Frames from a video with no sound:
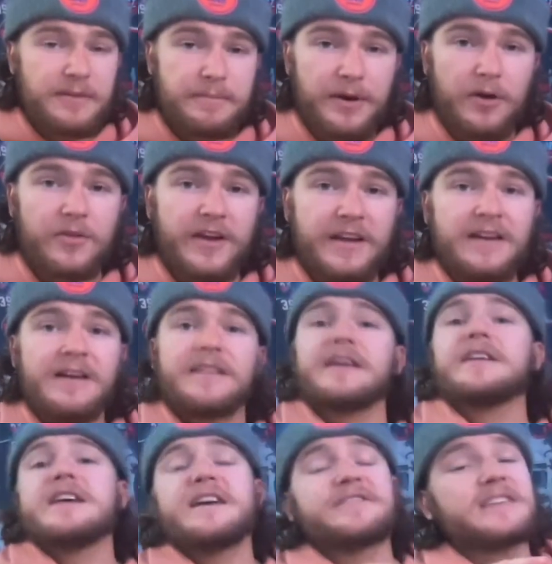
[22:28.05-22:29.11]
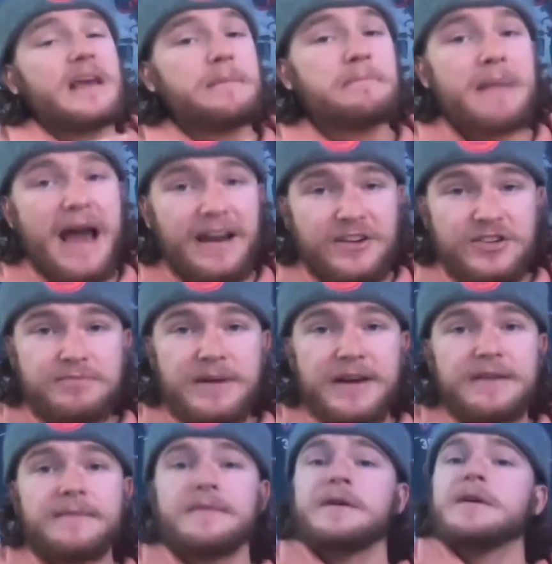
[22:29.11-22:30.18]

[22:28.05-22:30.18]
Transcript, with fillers: building, then you have to get management.